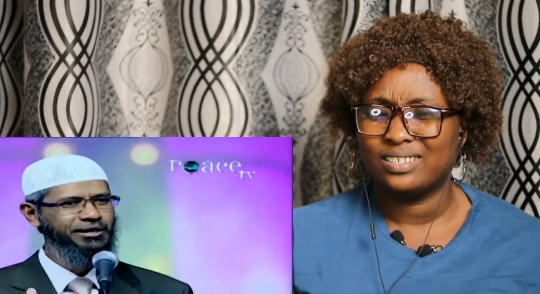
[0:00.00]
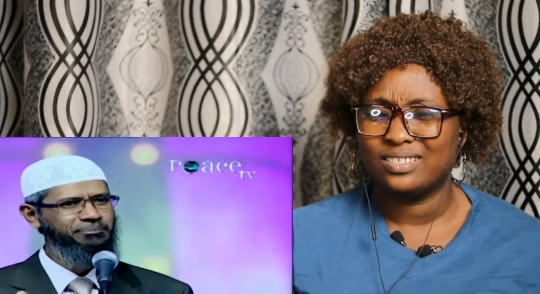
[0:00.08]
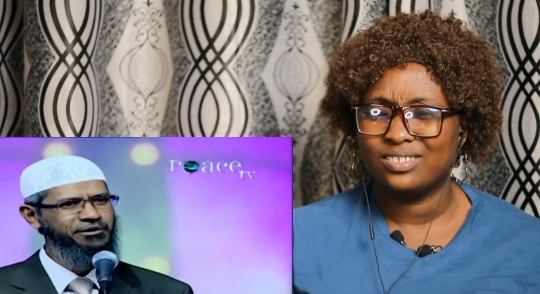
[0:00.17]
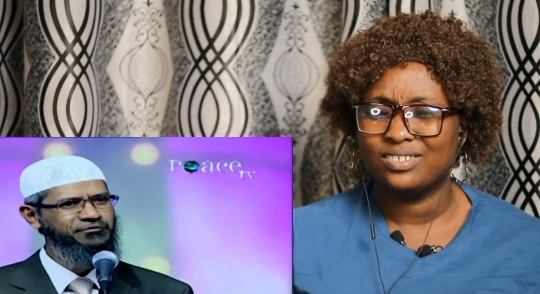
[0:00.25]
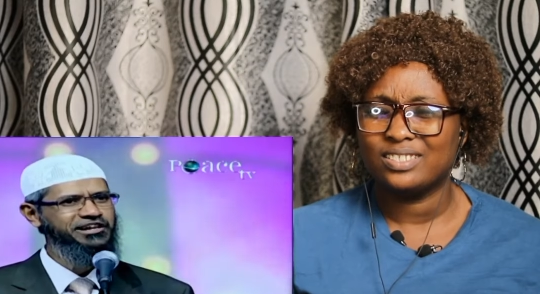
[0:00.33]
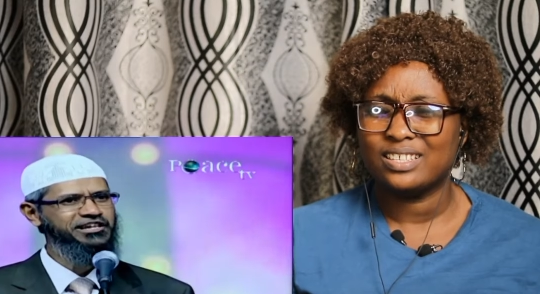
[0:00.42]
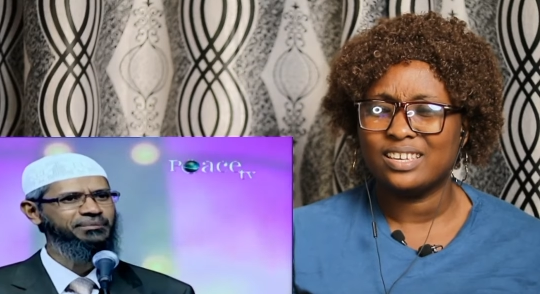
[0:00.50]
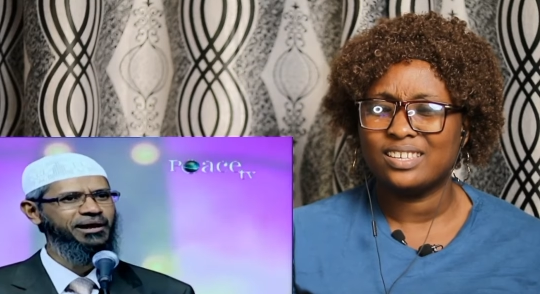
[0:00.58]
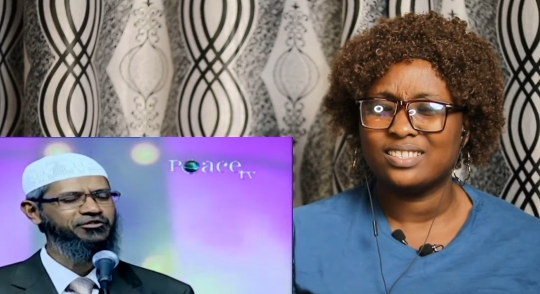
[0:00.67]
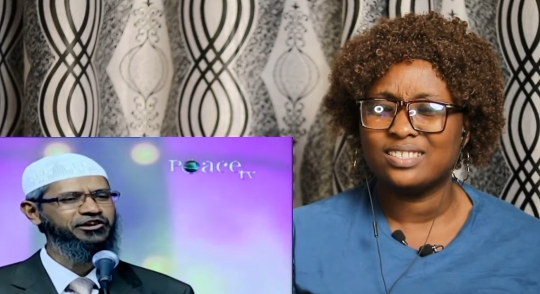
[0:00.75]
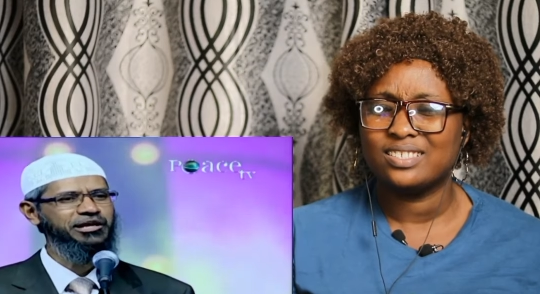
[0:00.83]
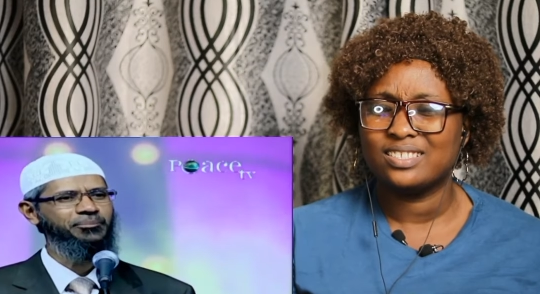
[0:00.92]
Speaker 1: Let me finish my
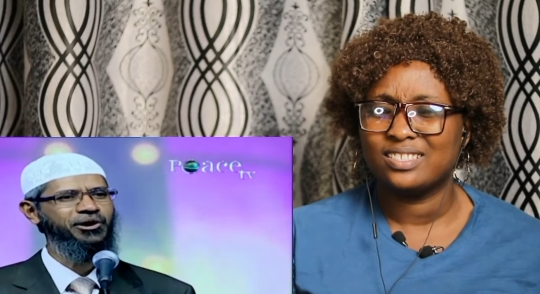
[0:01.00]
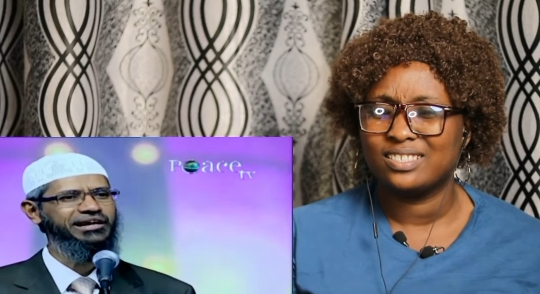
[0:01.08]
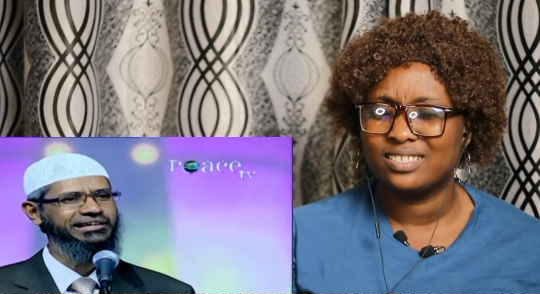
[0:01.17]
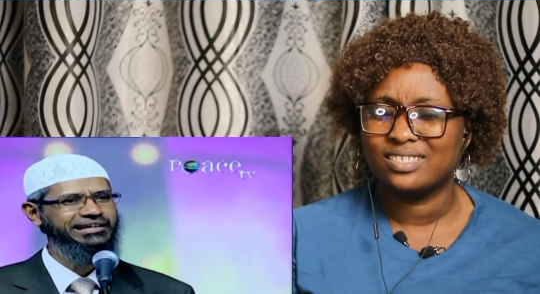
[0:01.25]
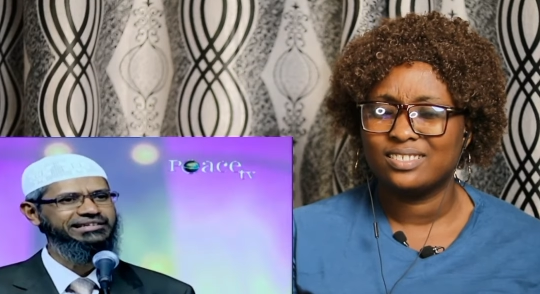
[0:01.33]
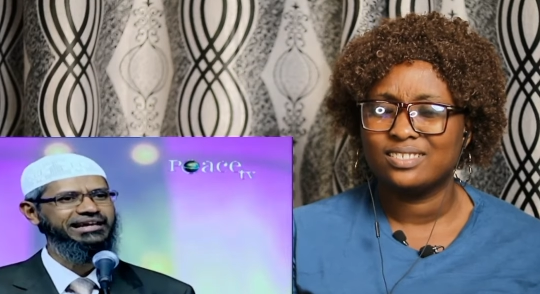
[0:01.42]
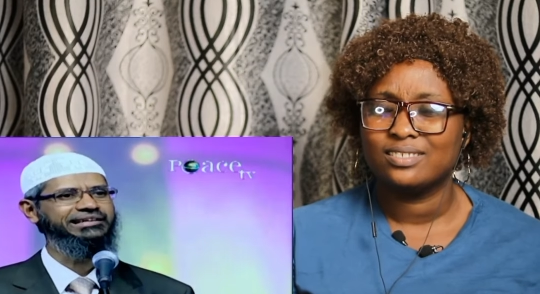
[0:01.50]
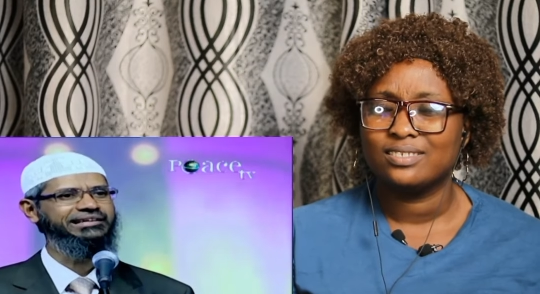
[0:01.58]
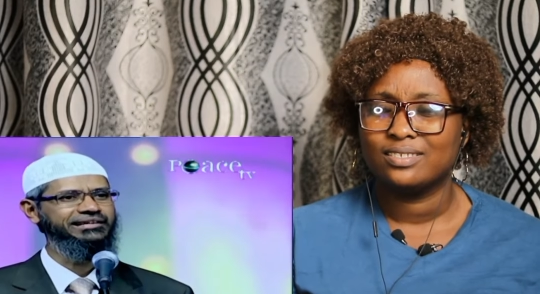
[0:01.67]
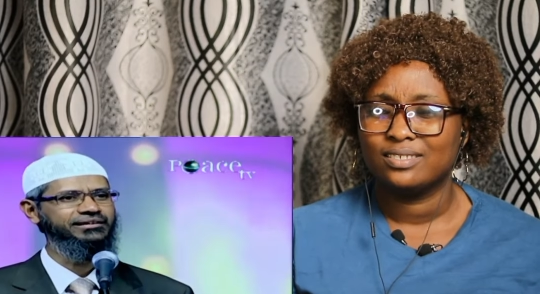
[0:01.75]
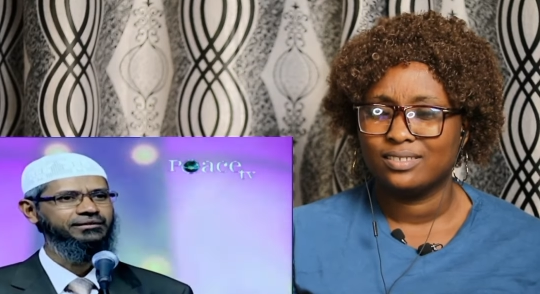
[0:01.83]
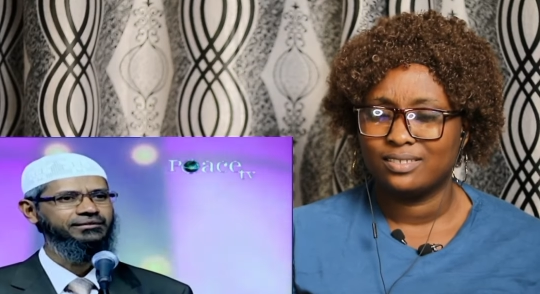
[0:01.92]
answer. Keep on
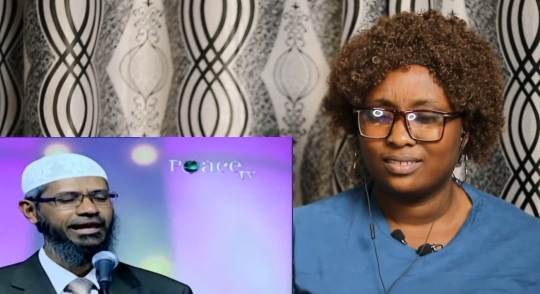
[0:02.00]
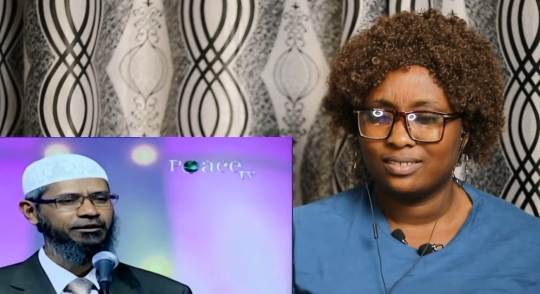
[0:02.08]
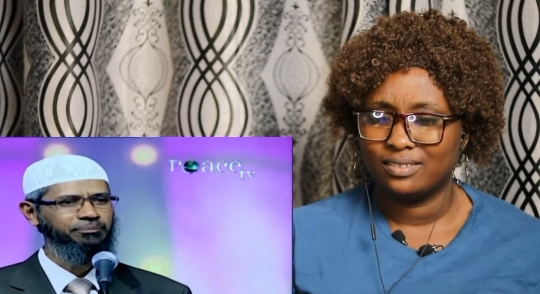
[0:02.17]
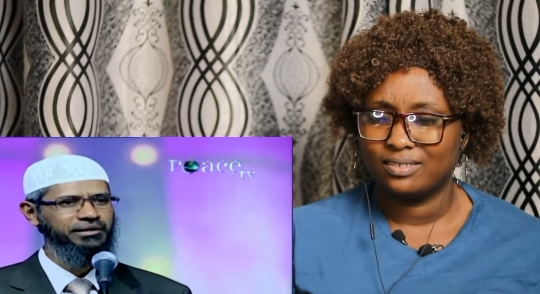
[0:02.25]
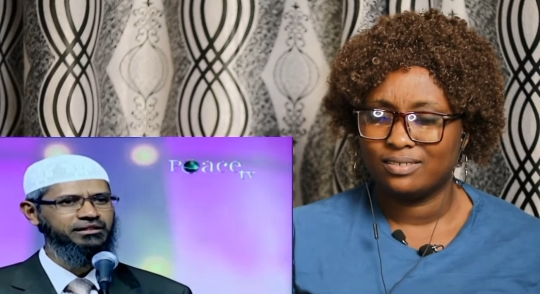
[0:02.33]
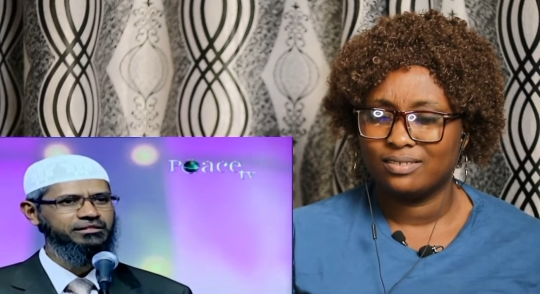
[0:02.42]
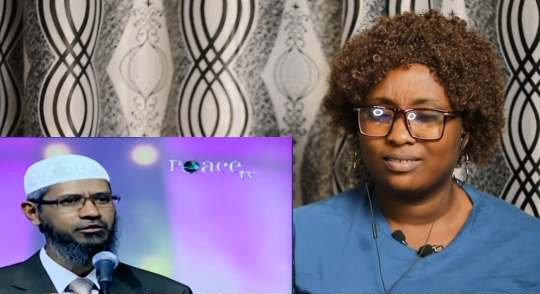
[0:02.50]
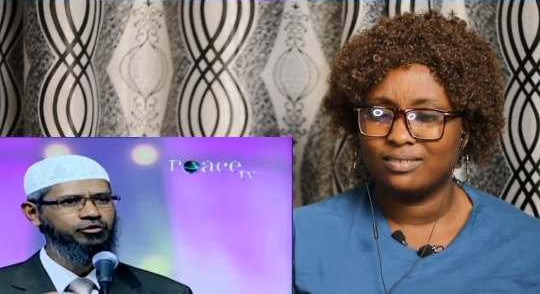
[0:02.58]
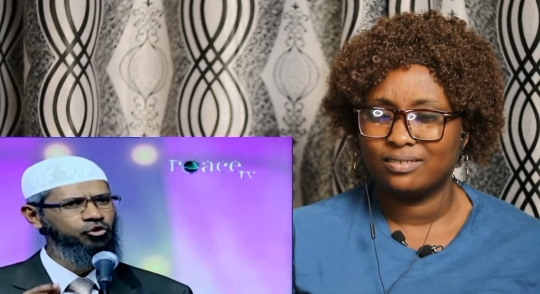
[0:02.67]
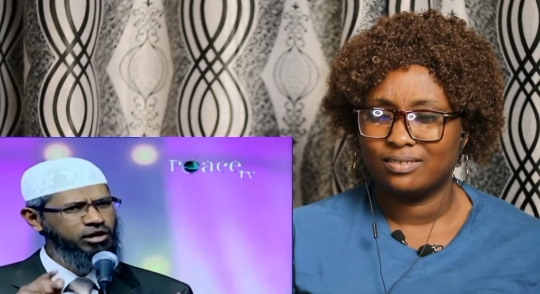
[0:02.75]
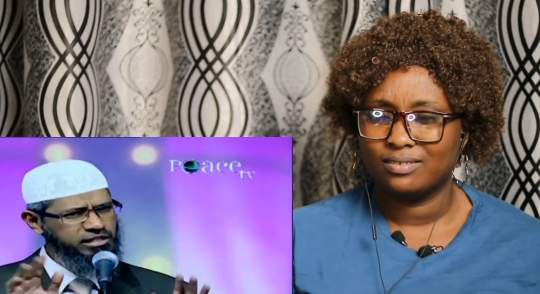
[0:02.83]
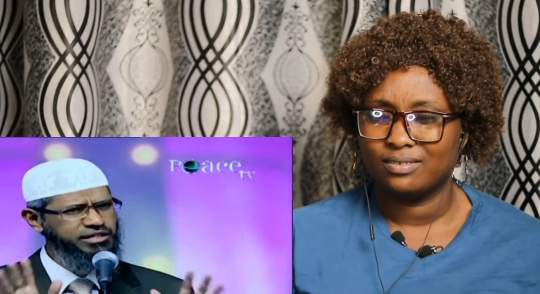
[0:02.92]
interjecting. That means
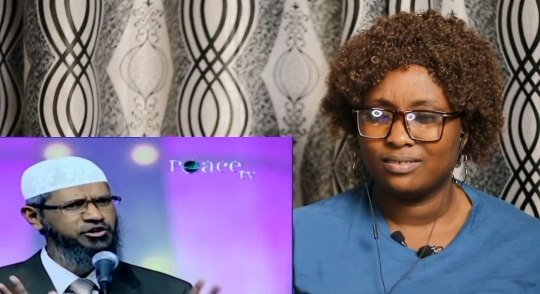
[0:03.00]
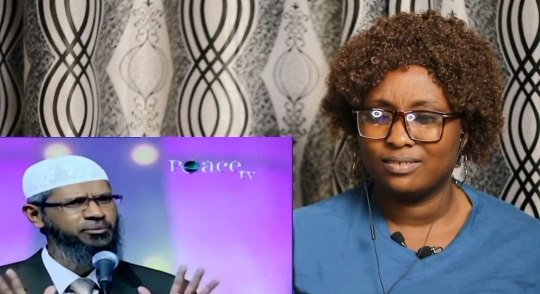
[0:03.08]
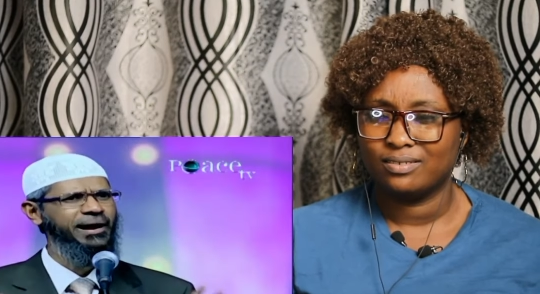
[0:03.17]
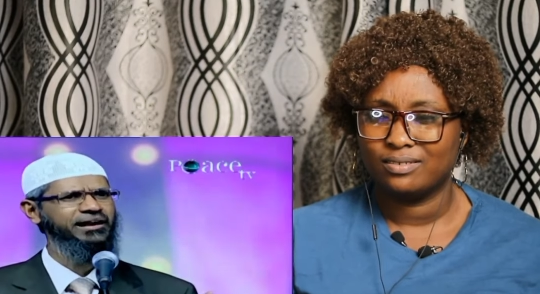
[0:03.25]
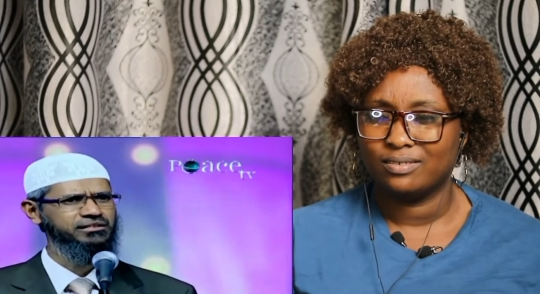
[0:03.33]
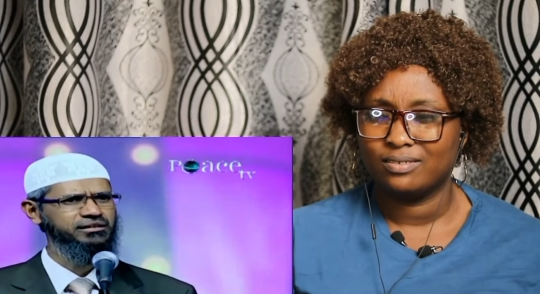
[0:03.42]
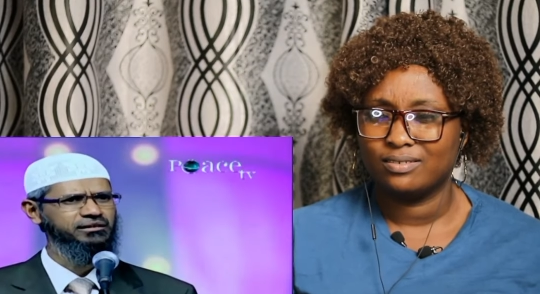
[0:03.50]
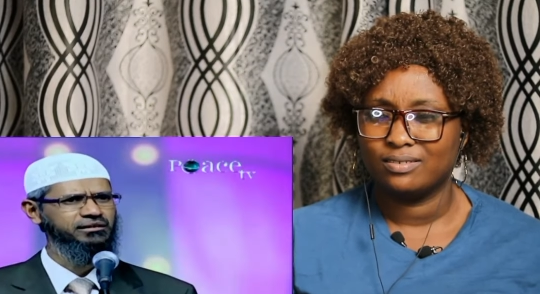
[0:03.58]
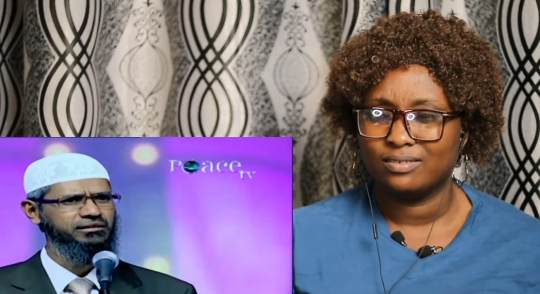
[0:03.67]
you listen to my answer.